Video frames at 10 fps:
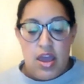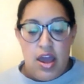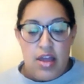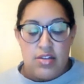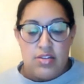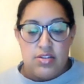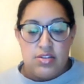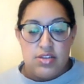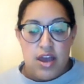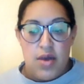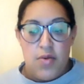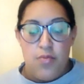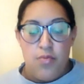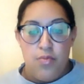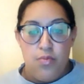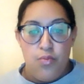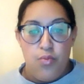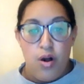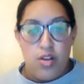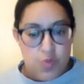And um,
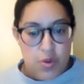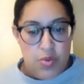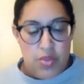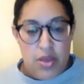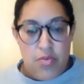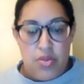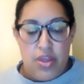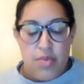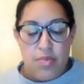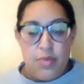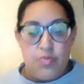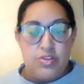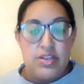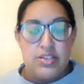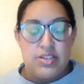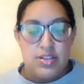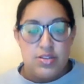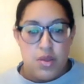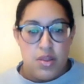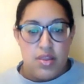whilst we were there with him, he presented
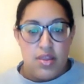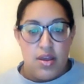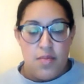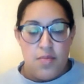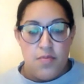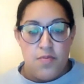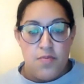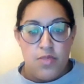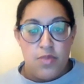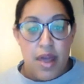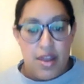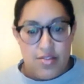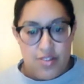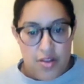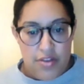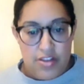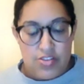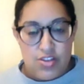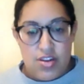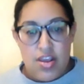us with um, the plan of
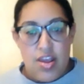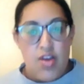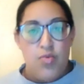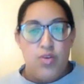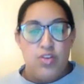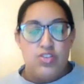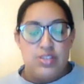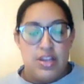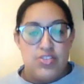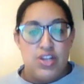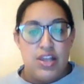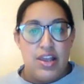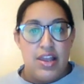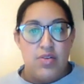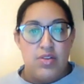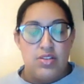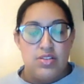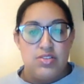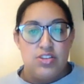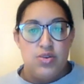salvation, which essentially allowed
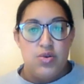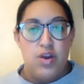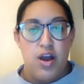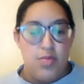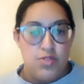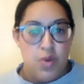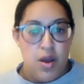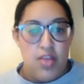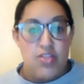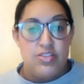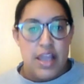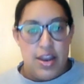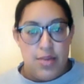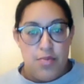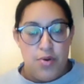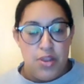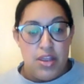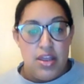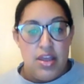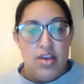us to come to earth and to gain a
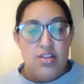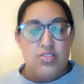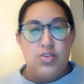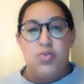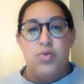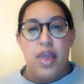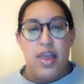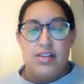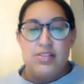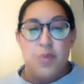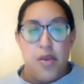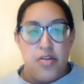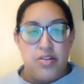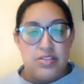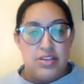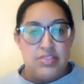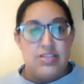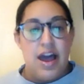body, to gain experiences,